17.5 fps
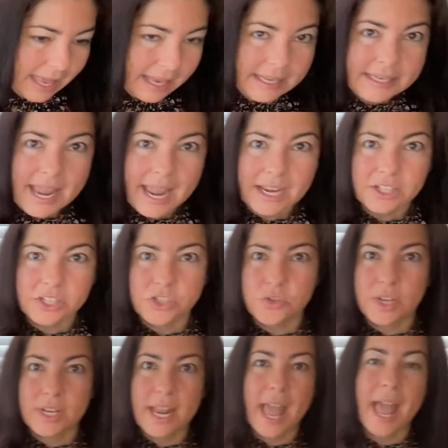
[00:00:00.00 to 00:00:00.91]
Next,
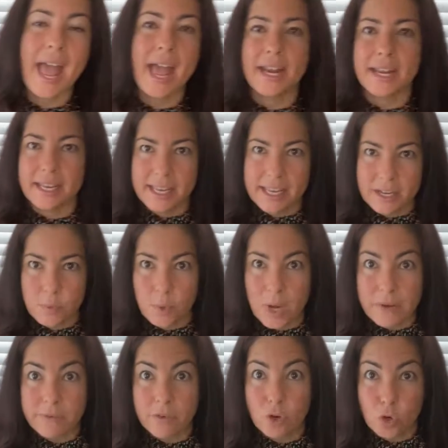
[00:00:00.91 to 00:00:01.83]
you can add in
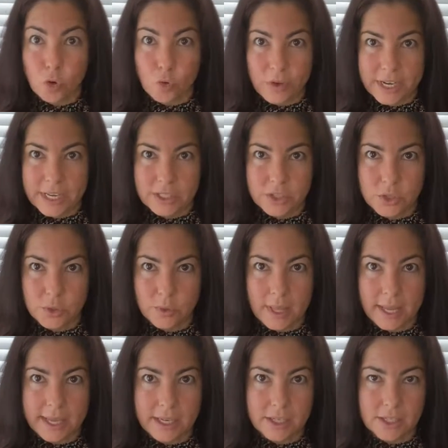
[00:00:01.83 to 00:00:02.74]
whatever greens you
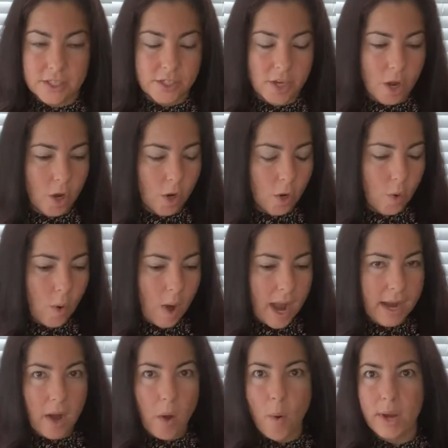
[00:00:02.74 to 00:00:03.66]
like. So
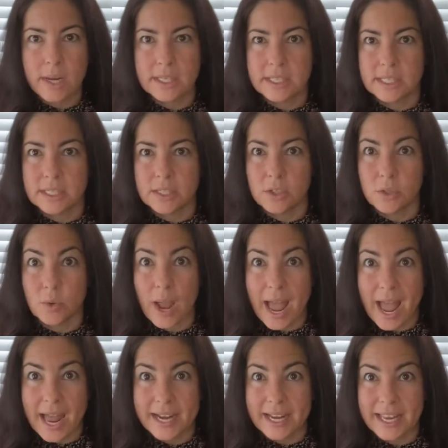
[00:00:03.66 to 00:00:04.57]
I'm going to
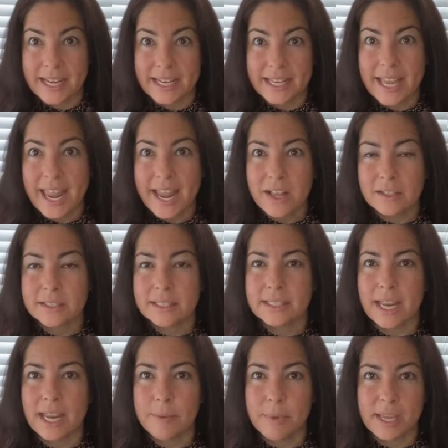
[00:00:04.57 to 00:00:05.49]
add in kale
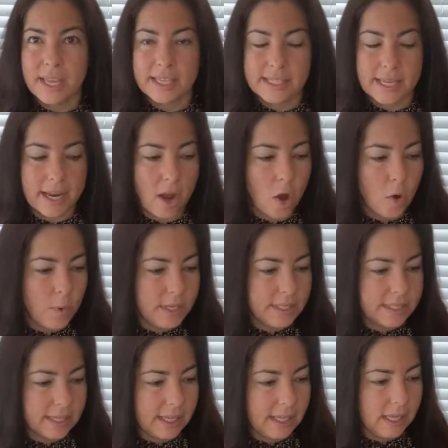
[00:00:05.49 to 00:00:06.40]
today because I
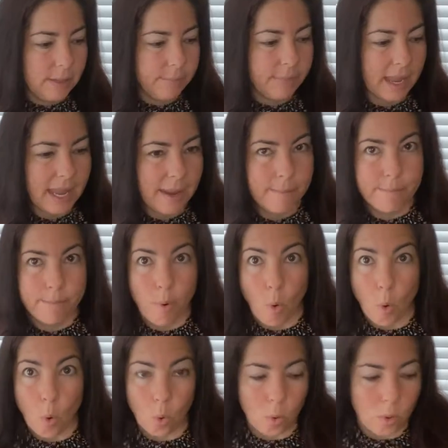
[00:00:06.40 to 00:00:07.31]
always keep a
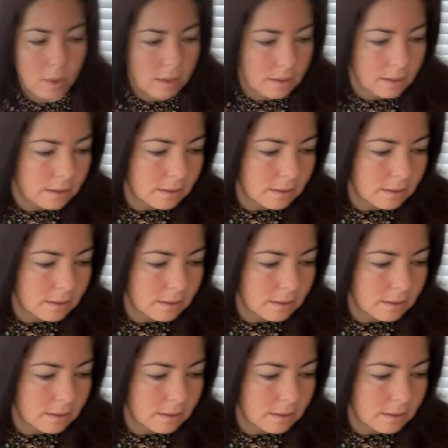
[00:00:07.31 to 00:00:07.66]
bowl.